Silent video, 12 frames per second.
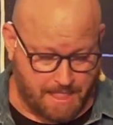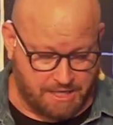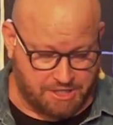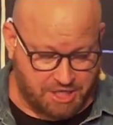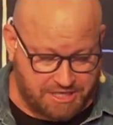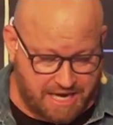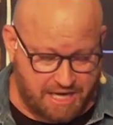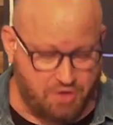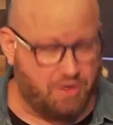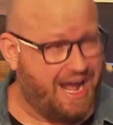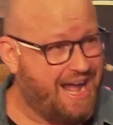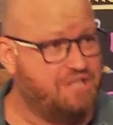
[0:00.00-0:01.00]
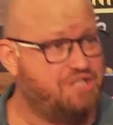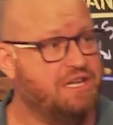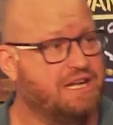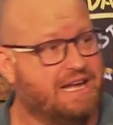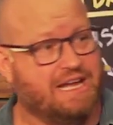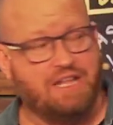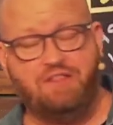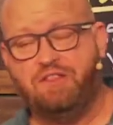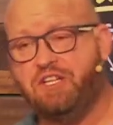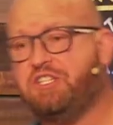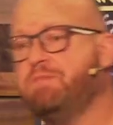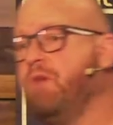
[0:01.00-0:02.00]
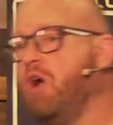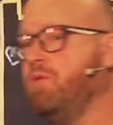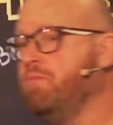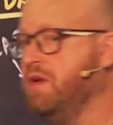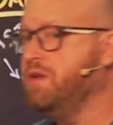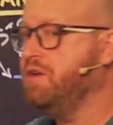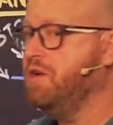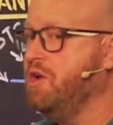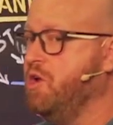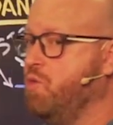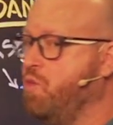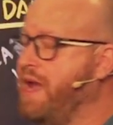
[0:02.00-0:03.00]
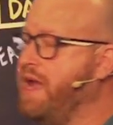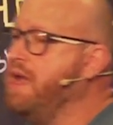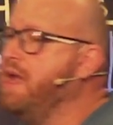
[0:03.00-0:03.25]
So Daniel has, in this moment where